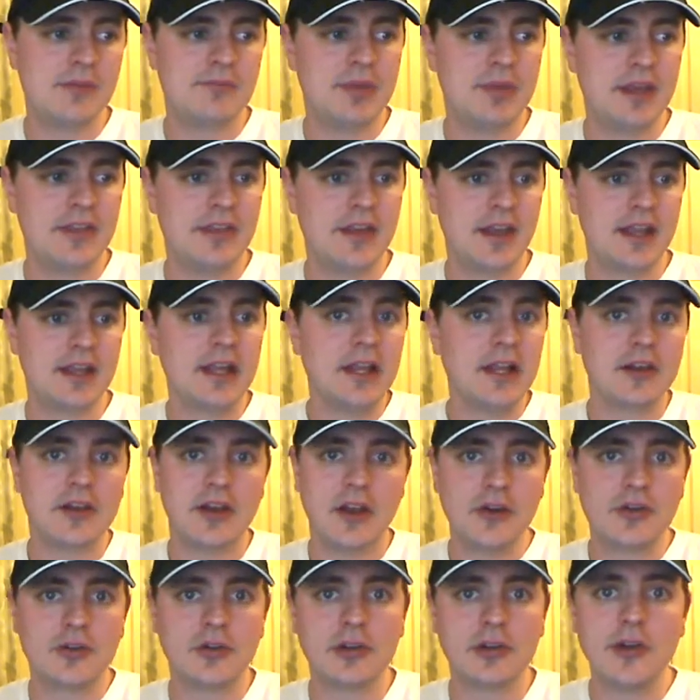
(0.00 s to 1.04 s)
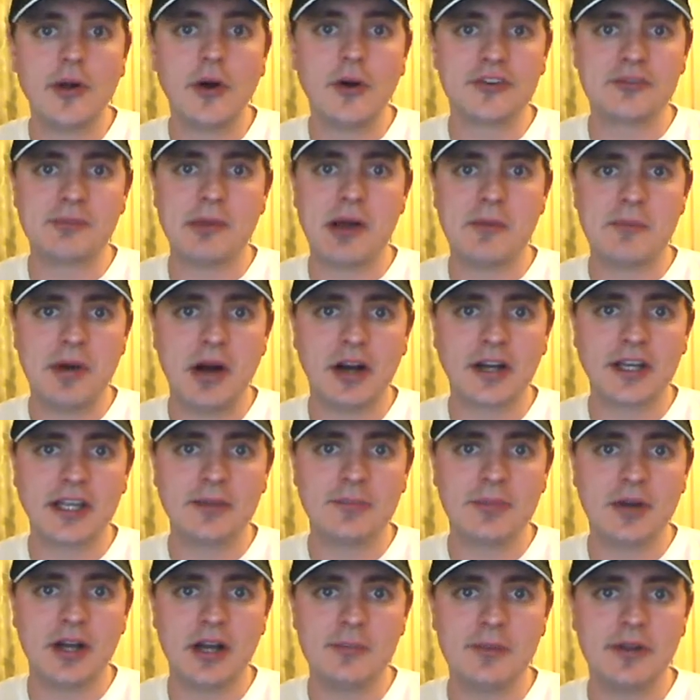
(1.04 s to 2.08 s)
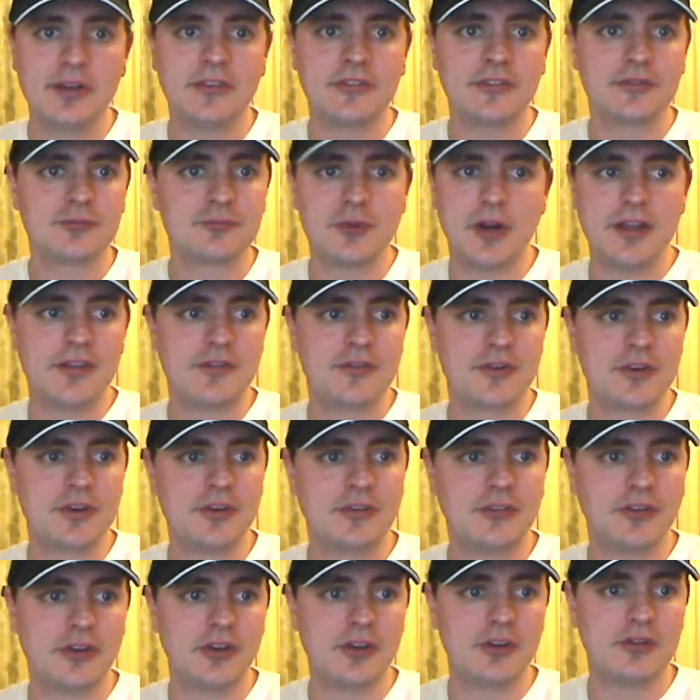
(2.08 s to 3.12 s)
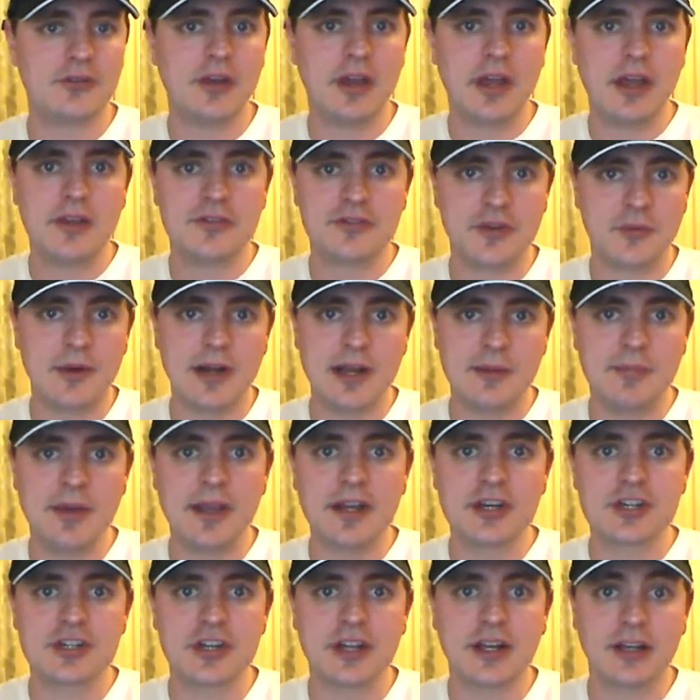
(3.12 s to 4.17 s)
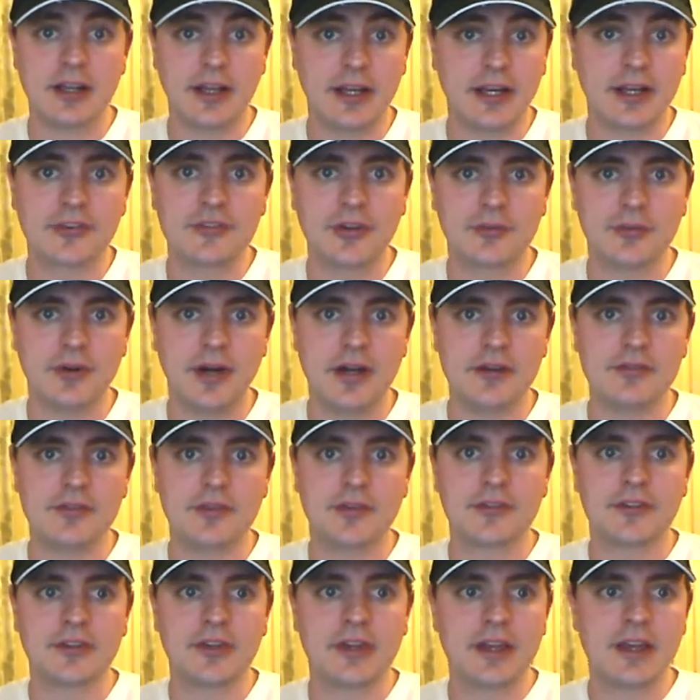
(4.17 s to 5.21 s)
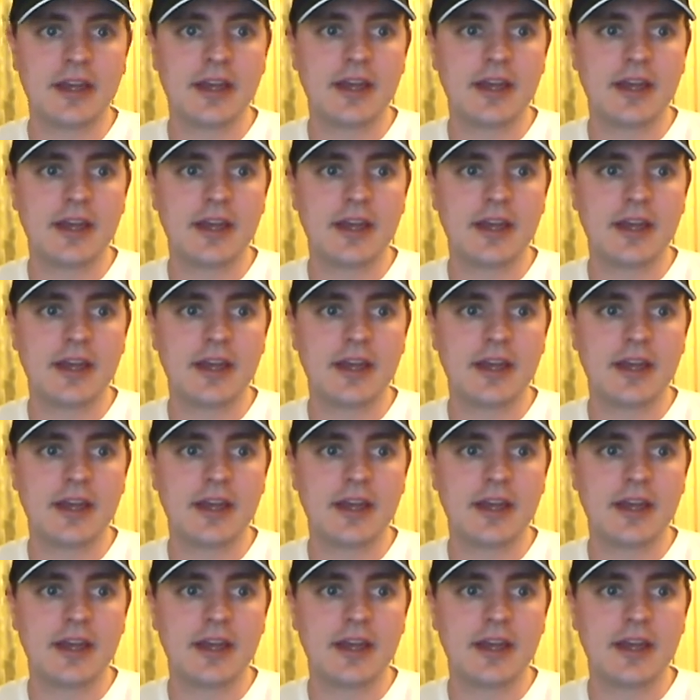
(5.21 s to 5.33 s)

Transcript: be they local laws about parking permits right through to the really big shit like assault rifles.